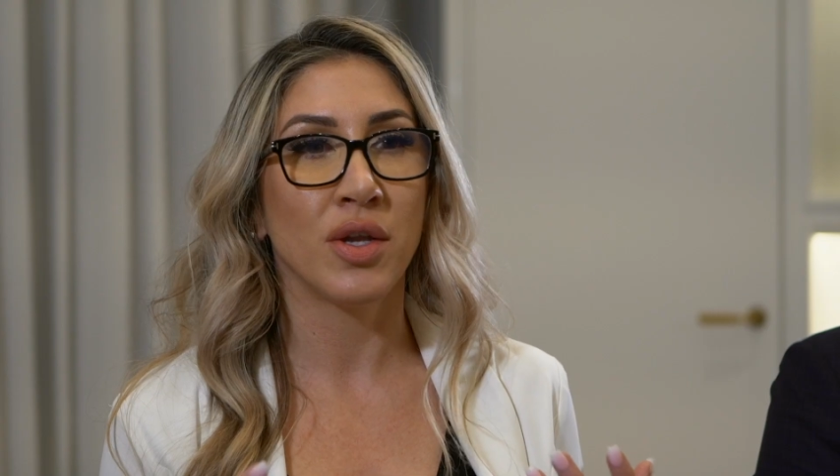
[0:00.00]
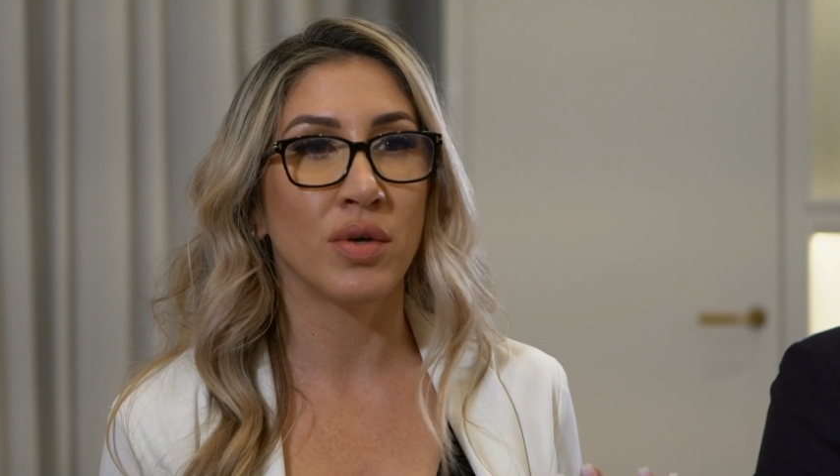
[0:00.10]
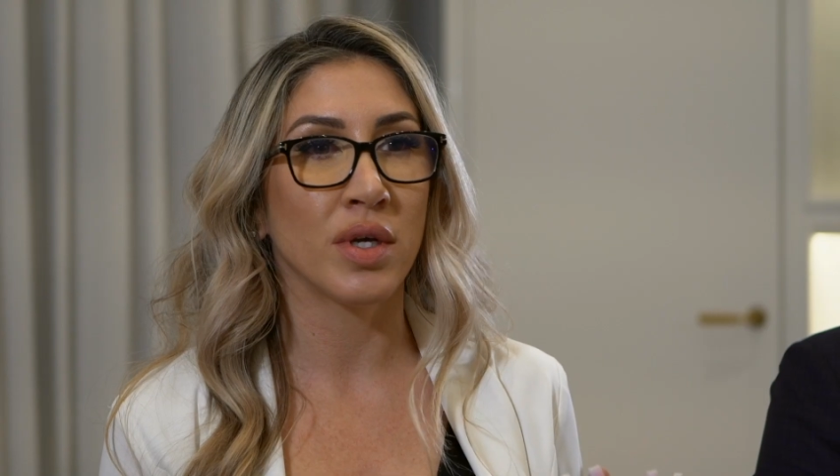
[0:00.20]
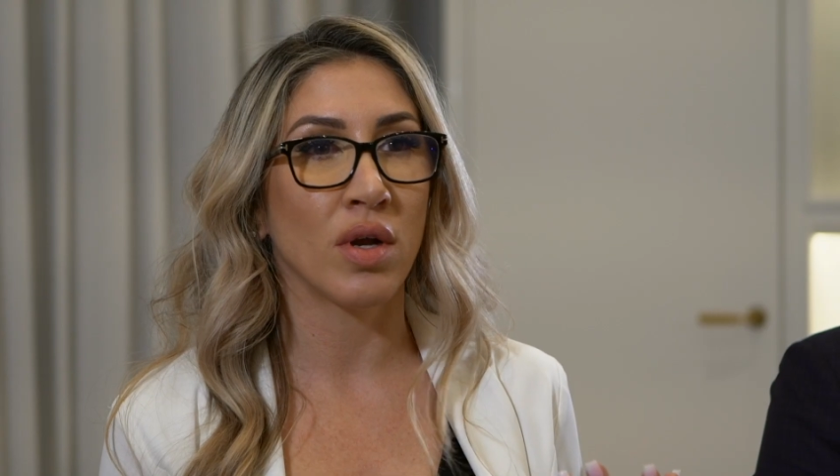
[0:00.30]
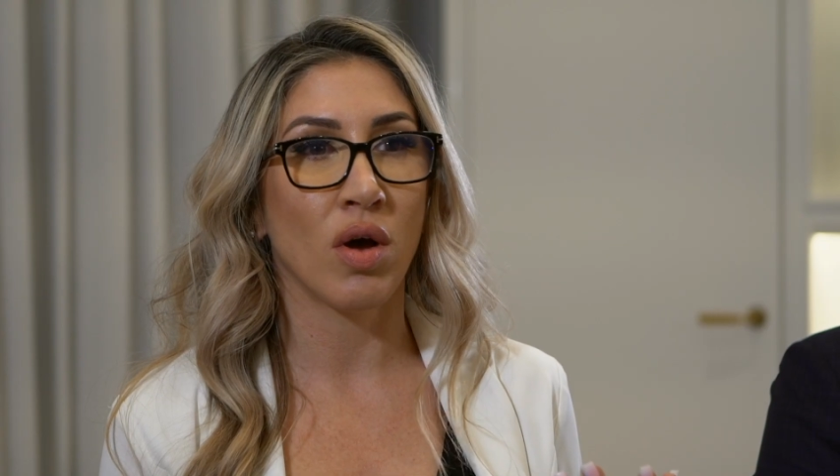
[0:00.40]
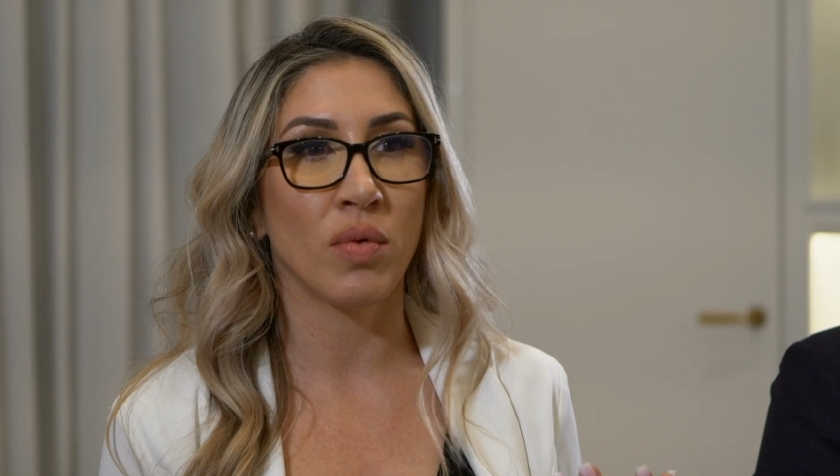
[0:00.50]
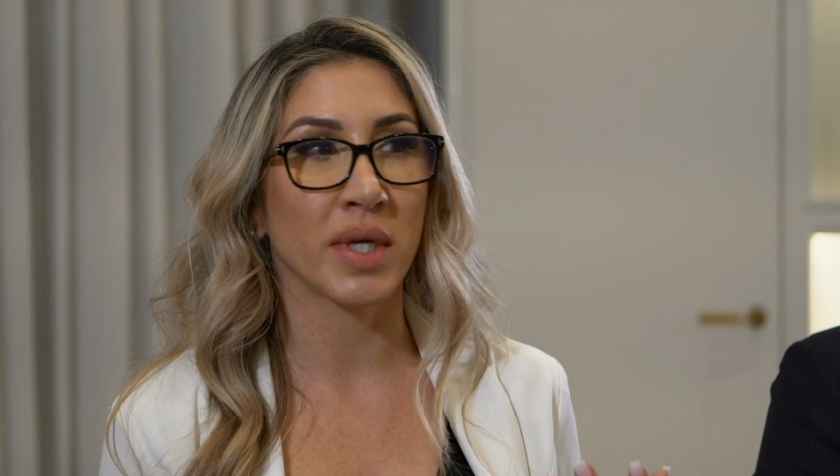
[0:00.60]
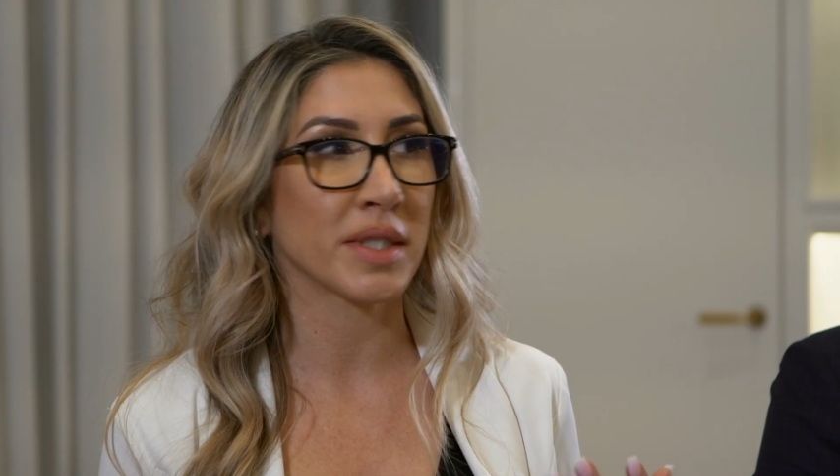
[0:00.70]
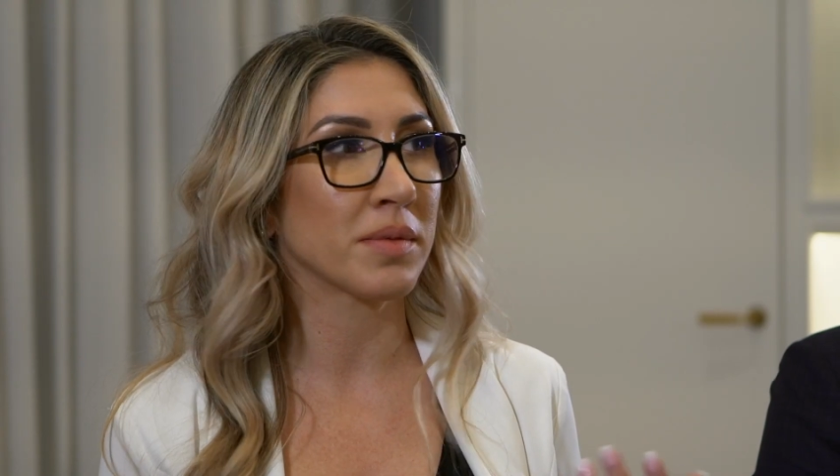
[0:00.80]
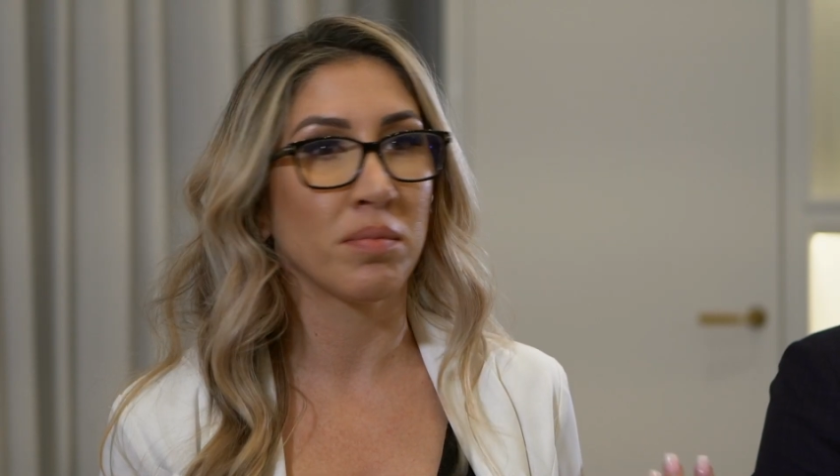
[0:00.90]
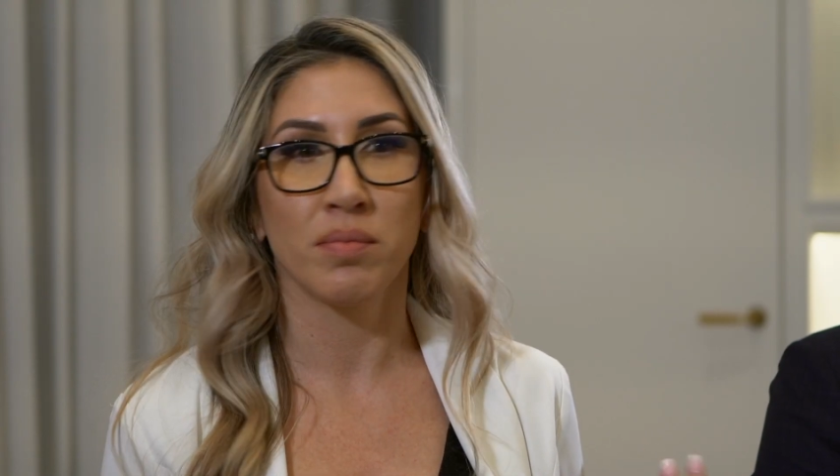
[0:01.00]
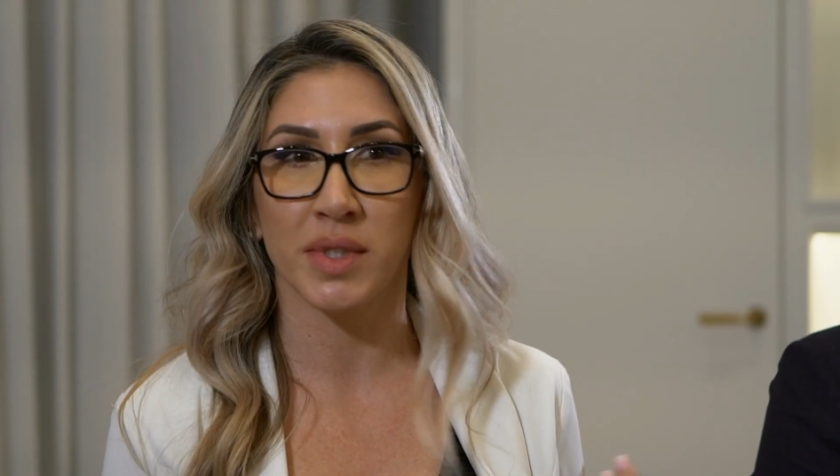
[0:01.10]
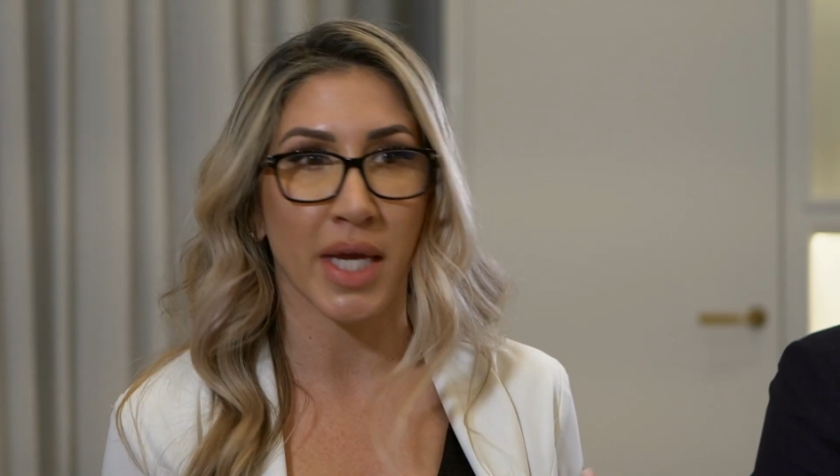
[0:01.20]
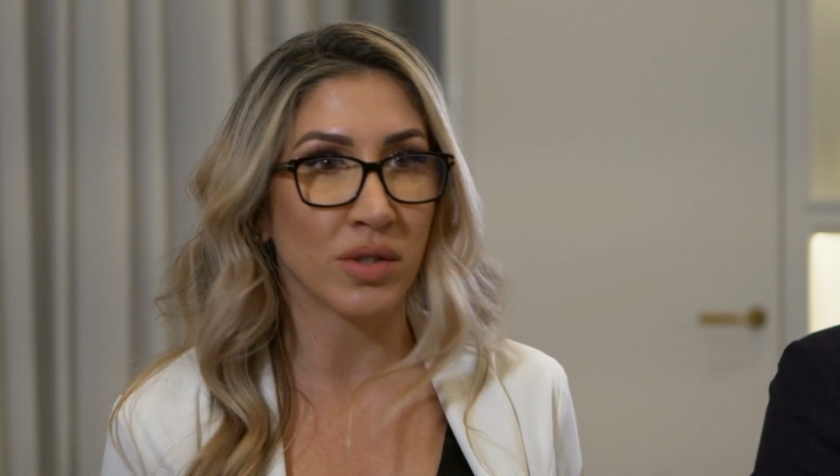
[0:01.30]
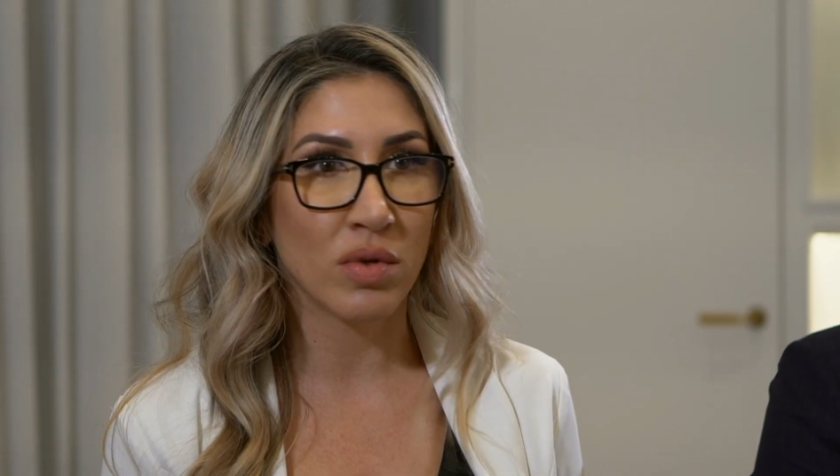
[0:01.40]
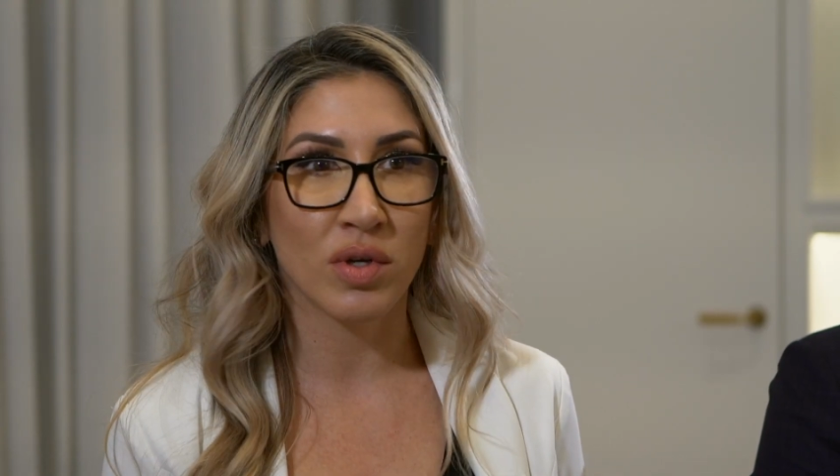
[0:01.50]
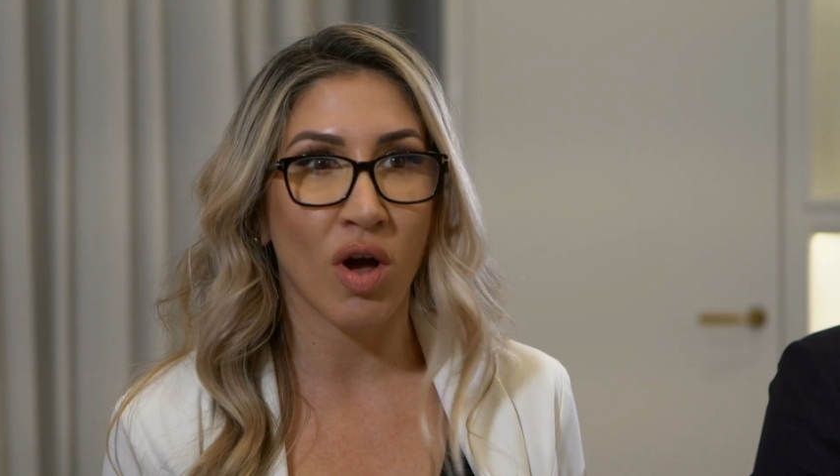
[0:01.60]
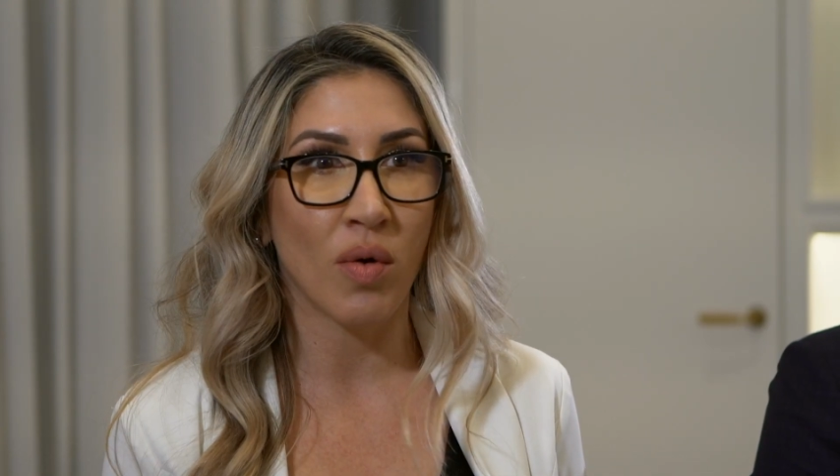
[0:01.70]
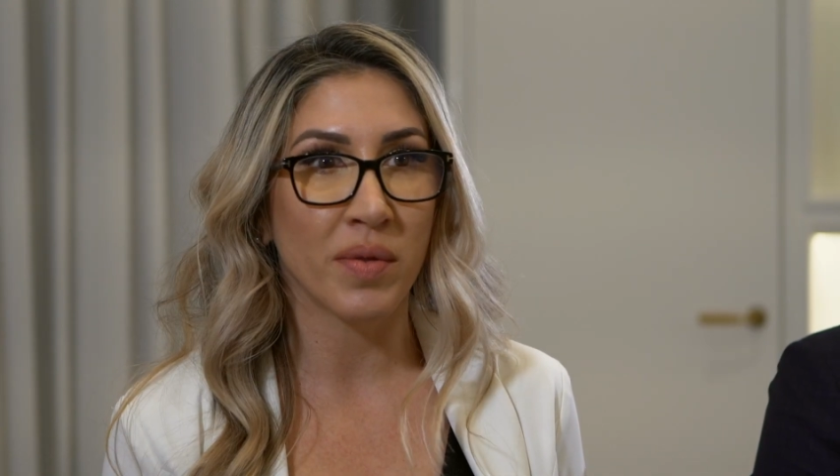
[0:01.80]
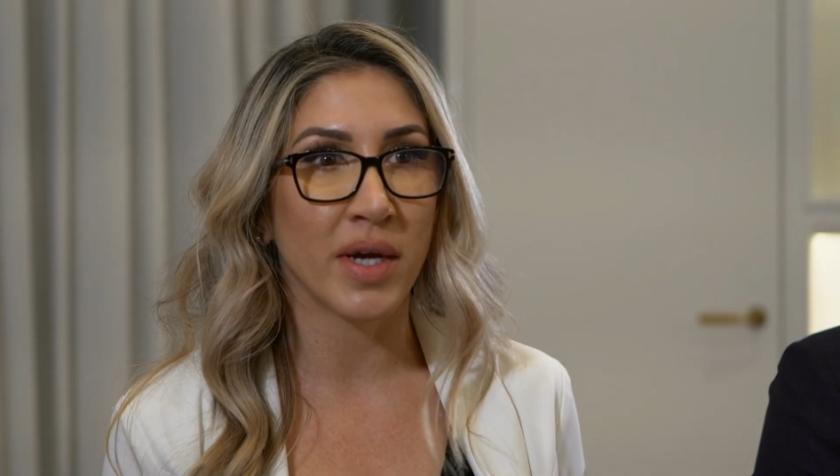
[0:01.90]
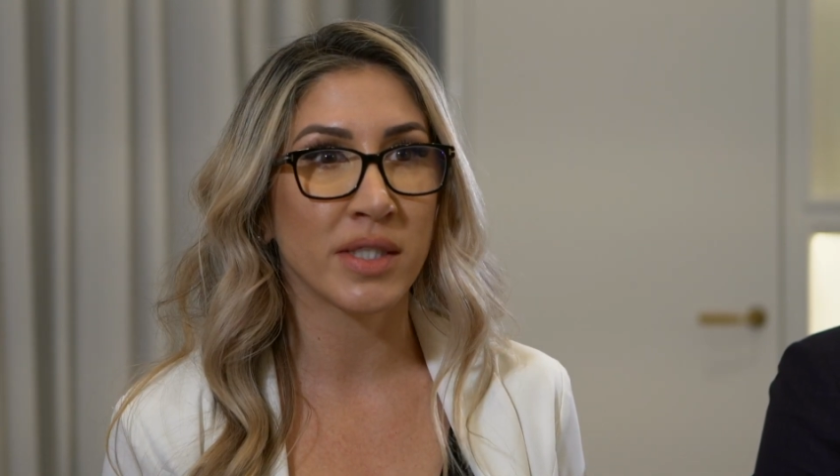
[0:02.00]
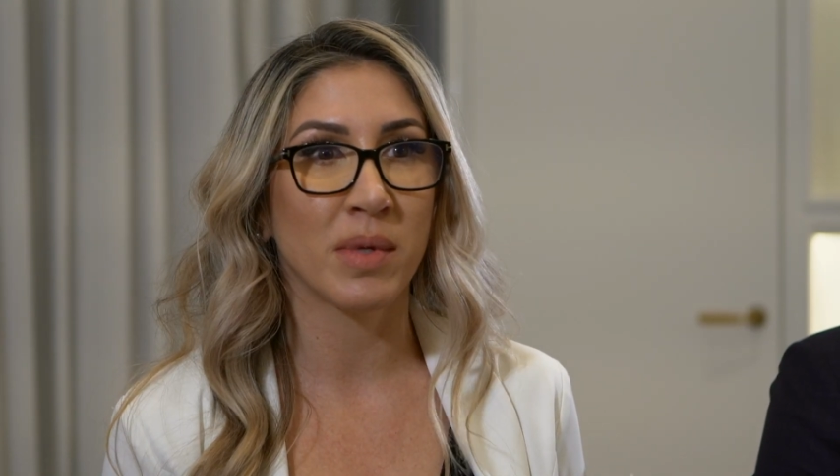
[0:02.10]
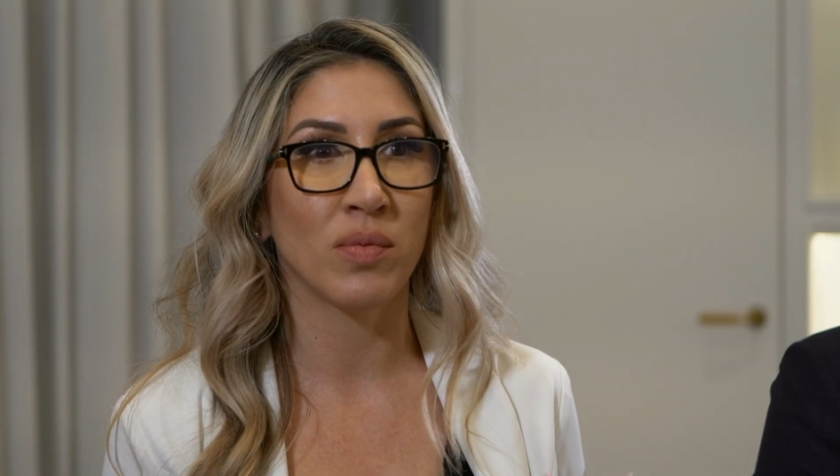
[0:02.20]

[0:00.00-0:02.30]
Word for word: and you can always schedule a call with us.